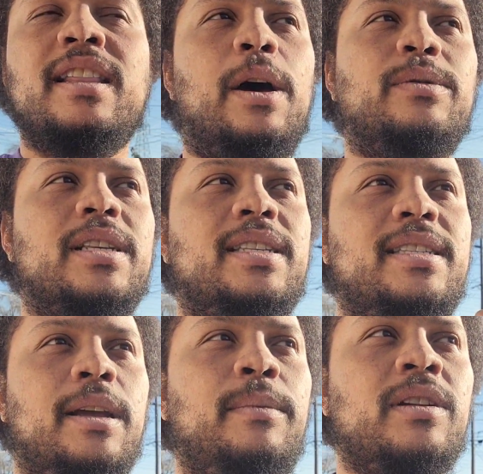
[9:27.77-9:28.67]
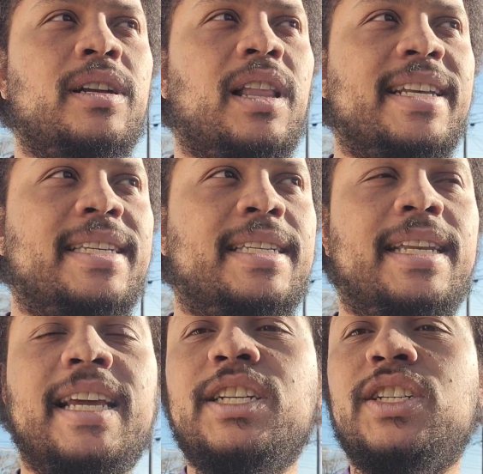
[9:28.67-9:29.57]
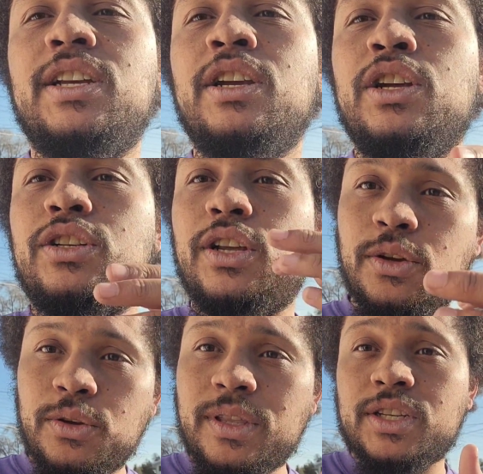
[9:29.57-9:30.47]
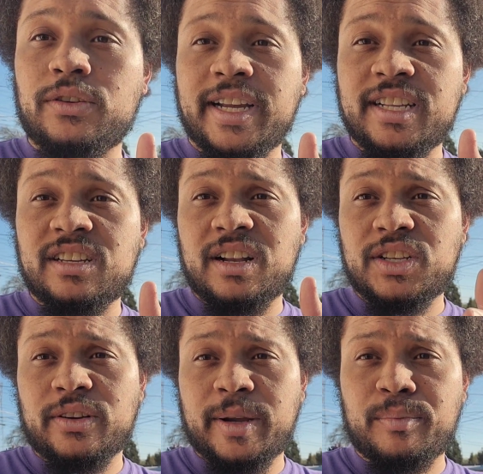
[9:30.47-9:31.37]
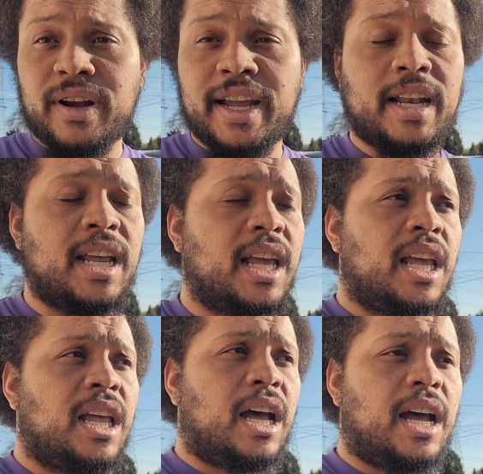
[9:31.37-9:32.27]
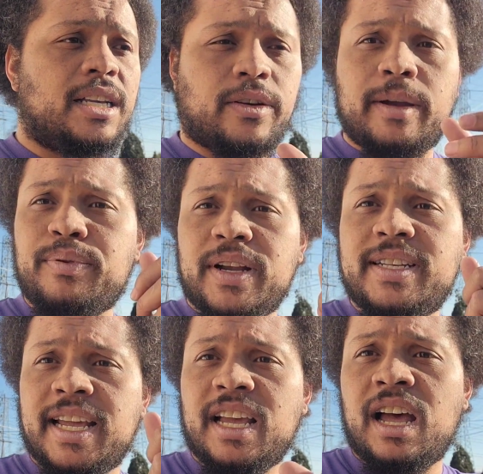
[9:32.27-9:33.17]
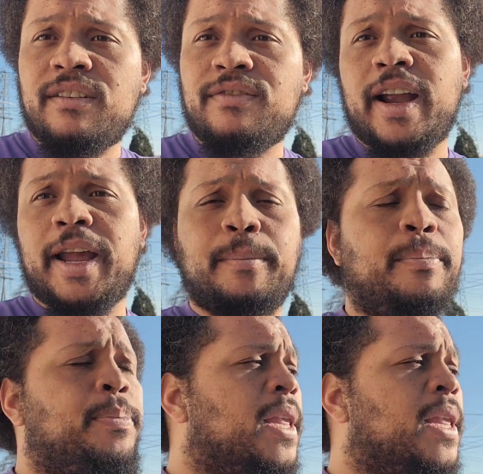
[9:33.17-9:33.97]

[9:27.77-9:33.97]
that was a similar like stitch to the screens on a screen print, uh, screen printing uh, frame,